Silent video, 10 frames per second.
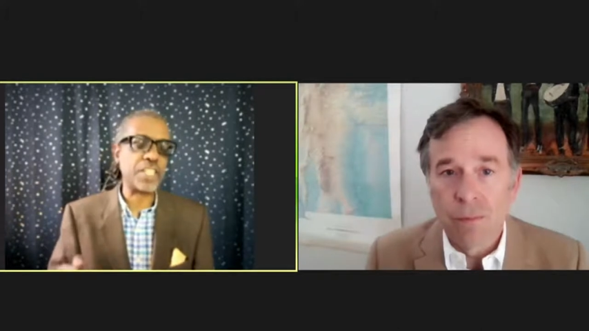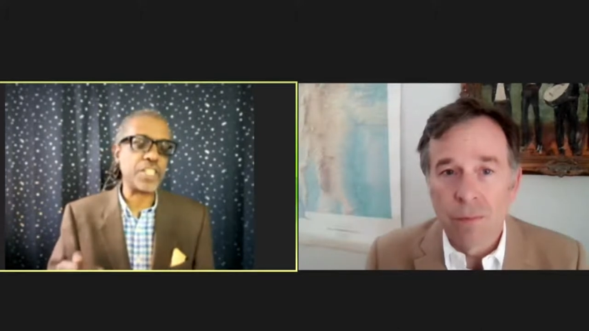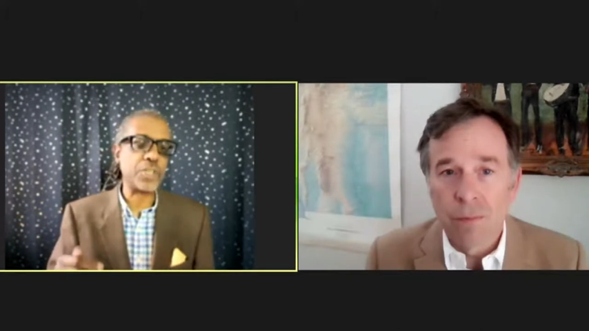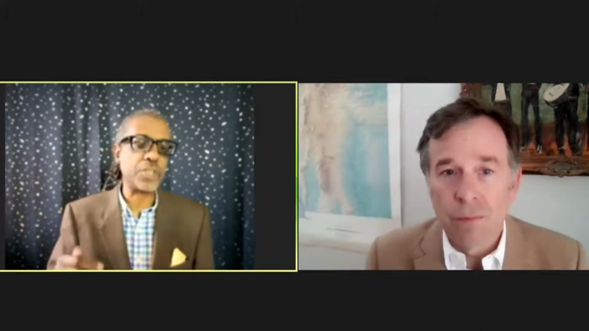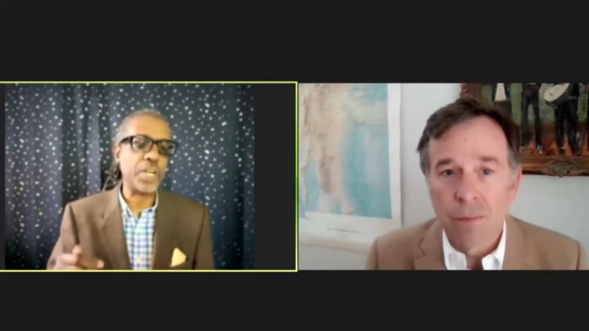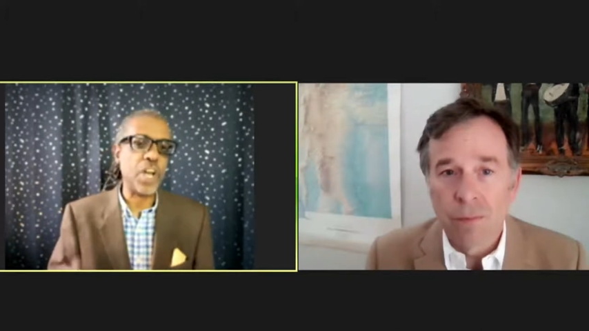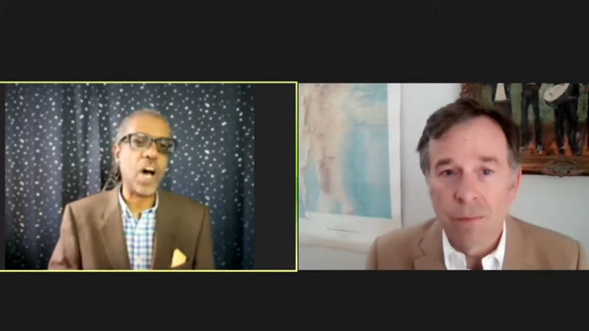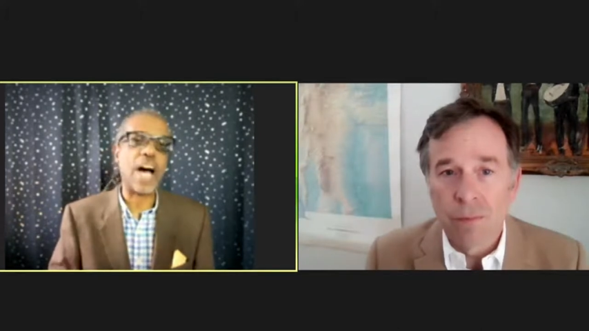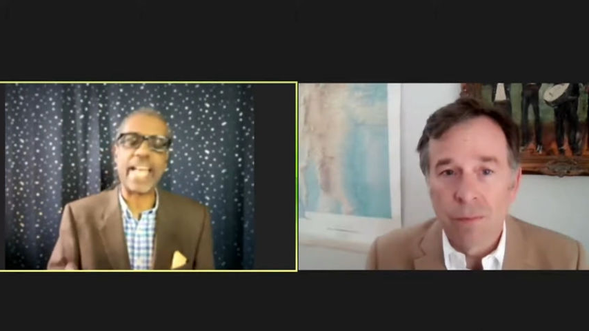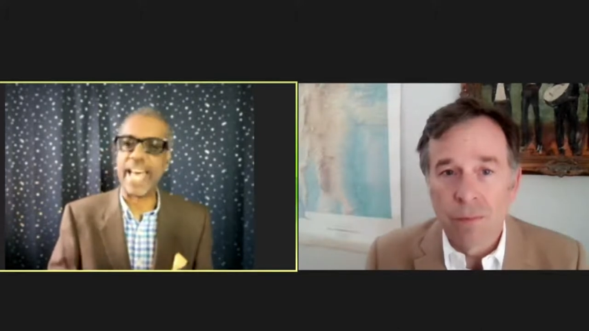Speaker 1: to
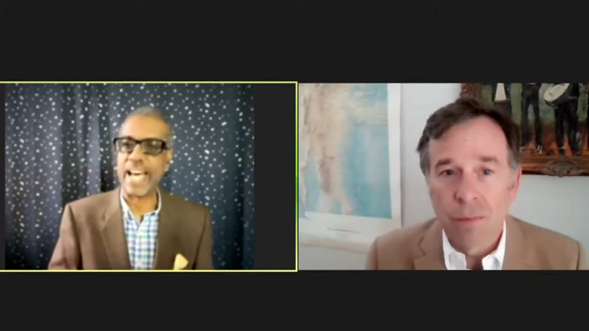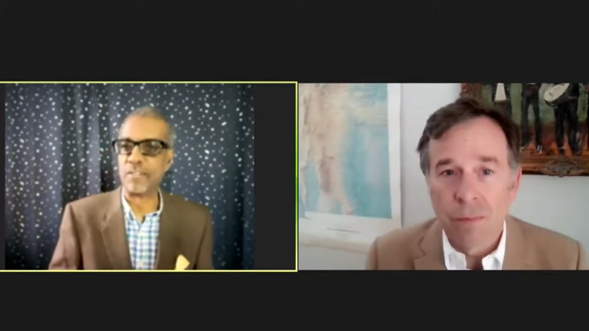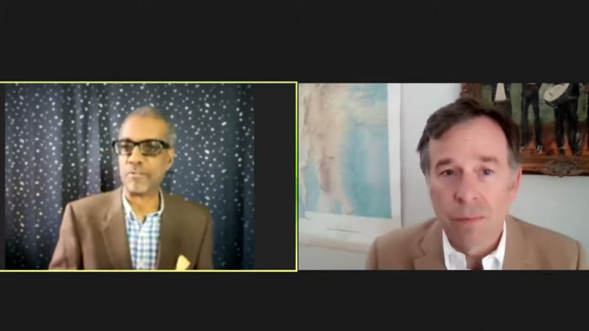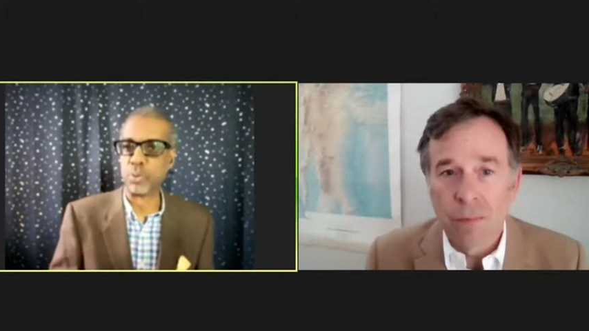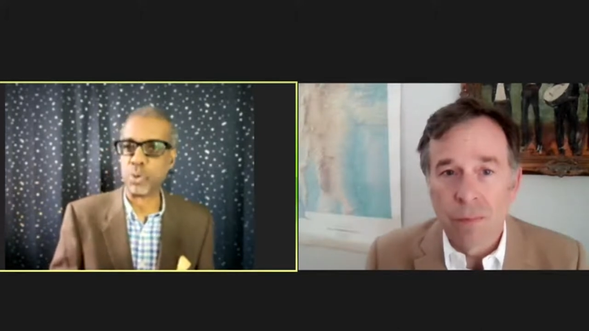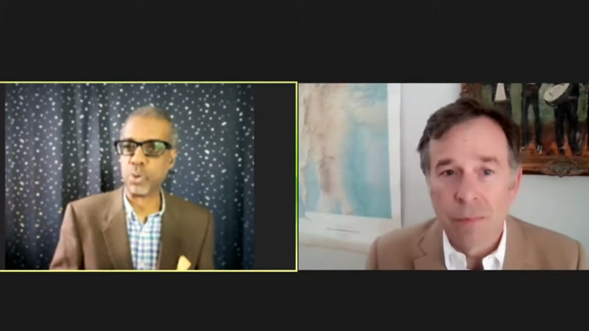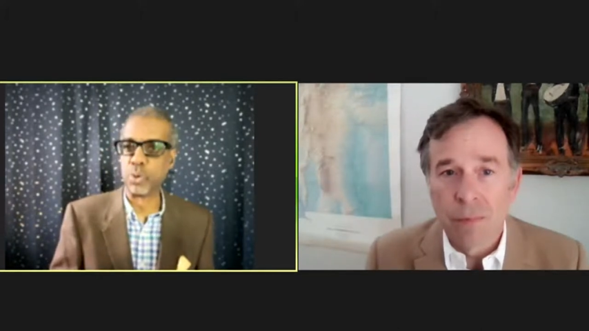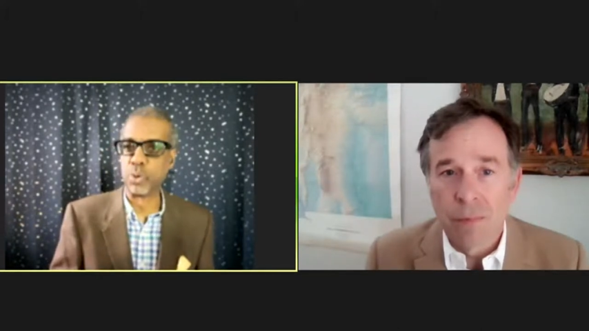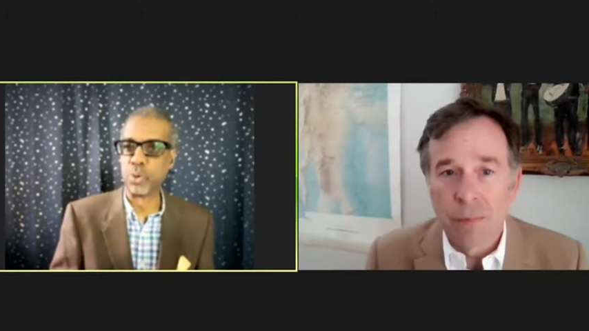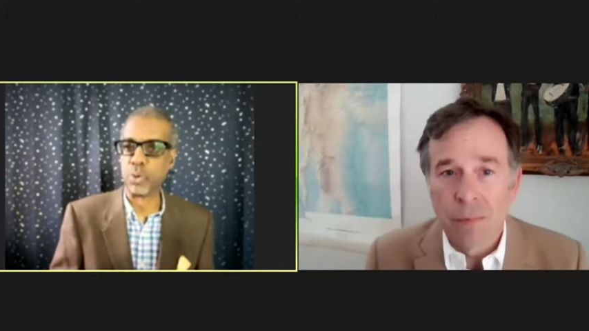have rural
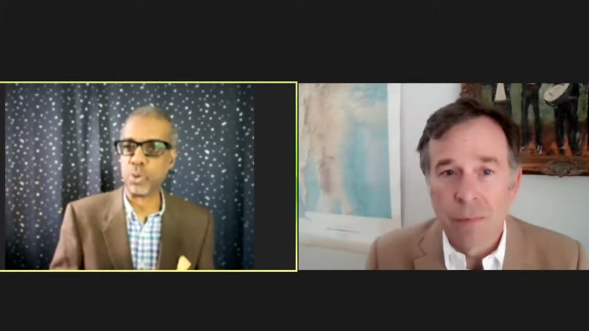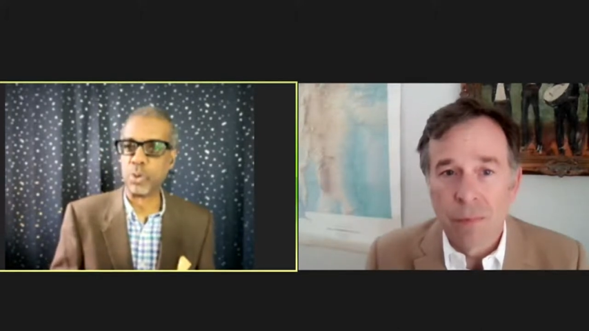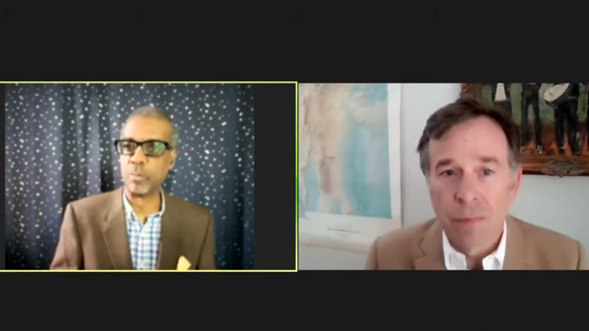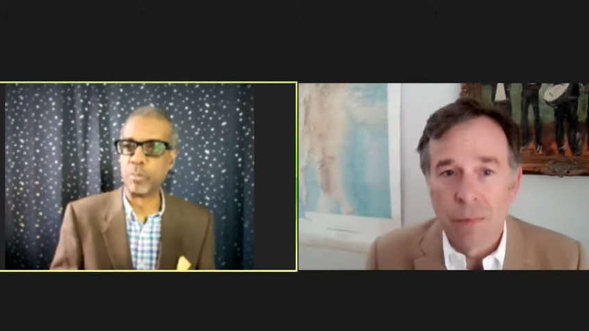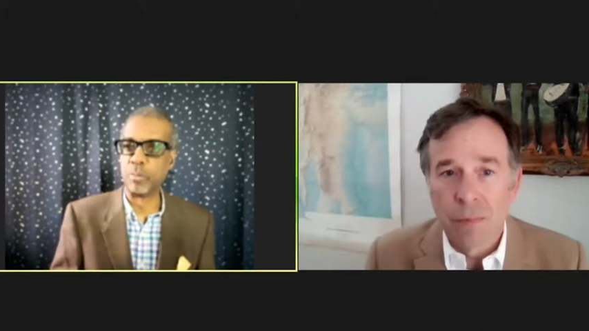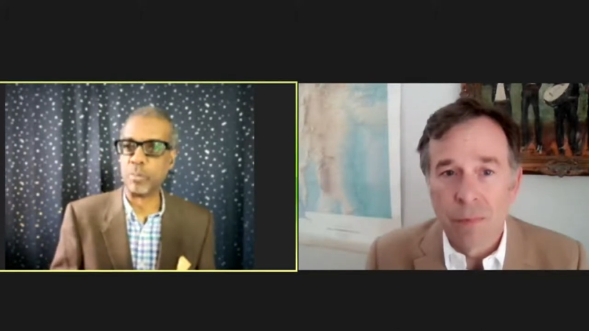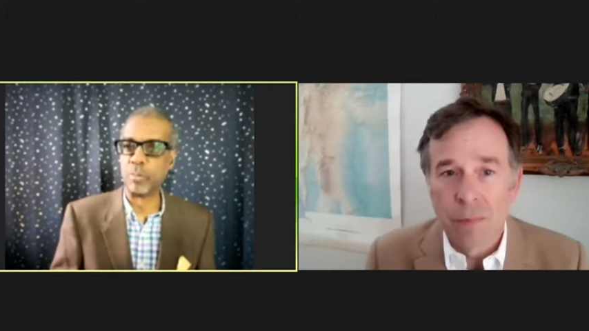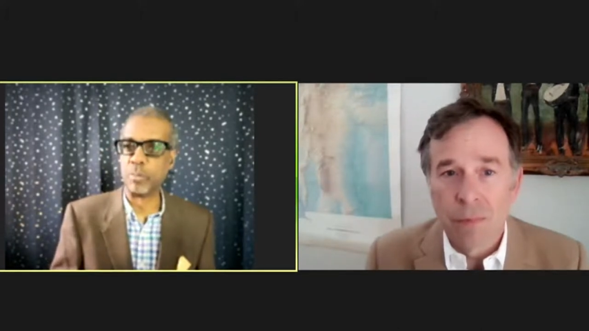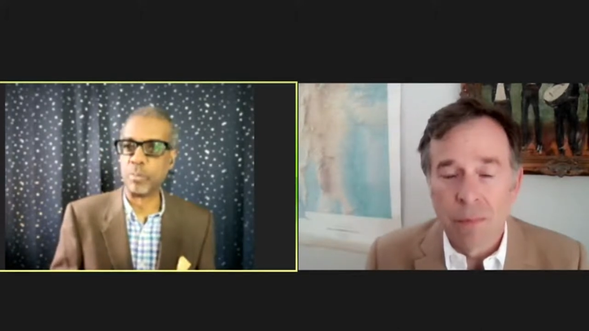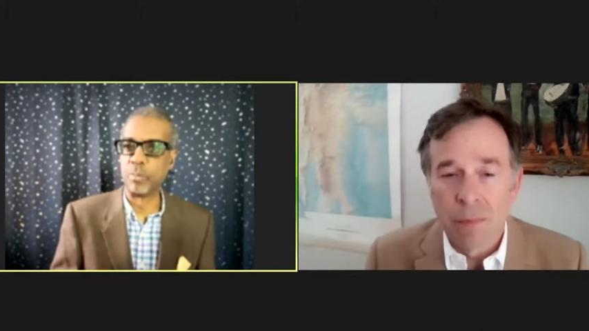
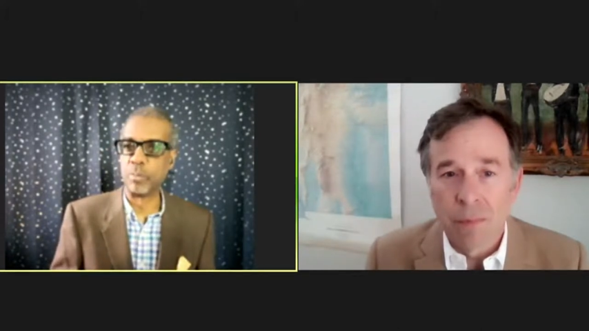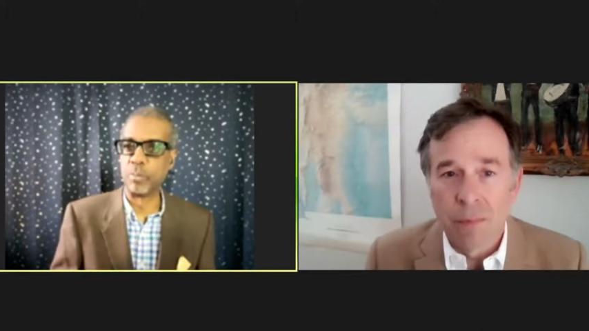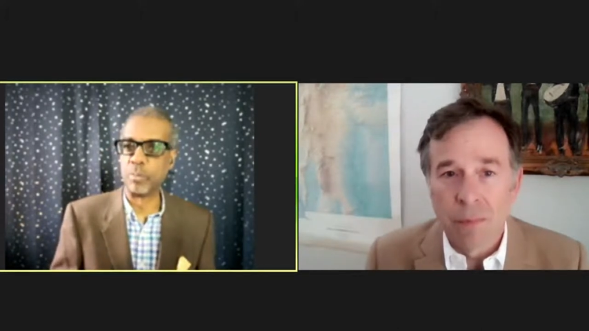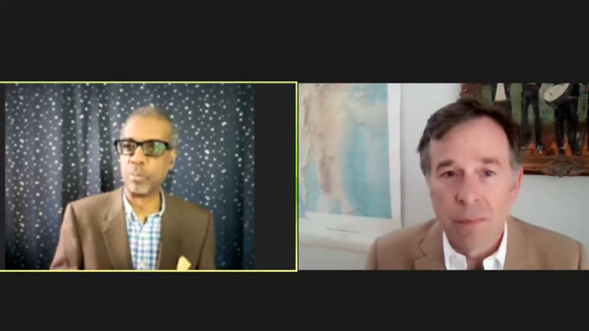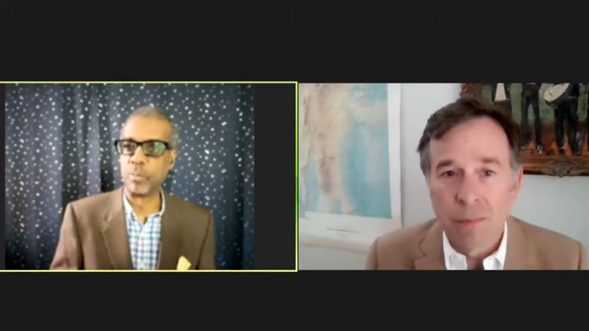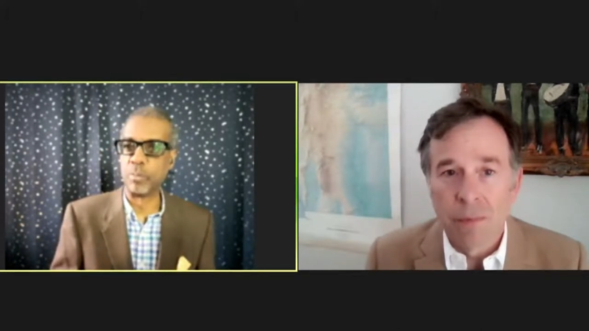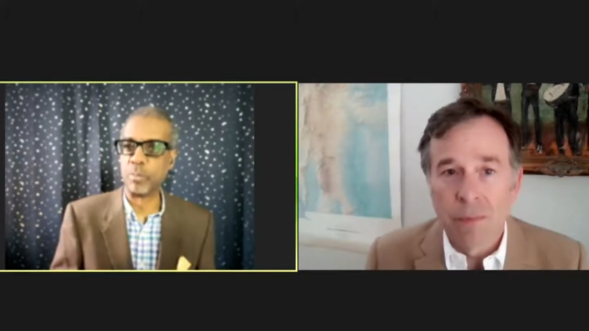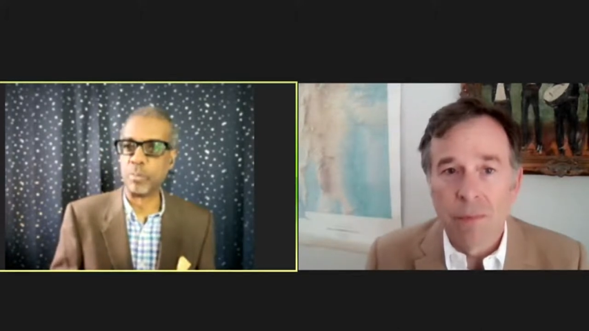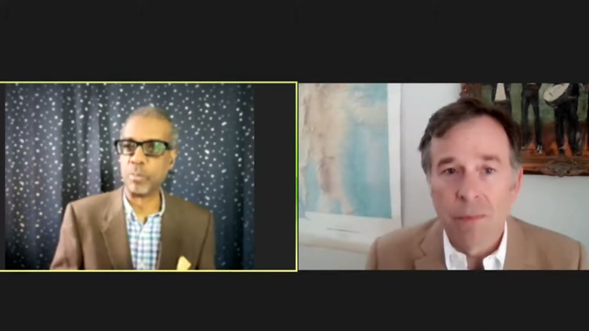broadband infrastructure.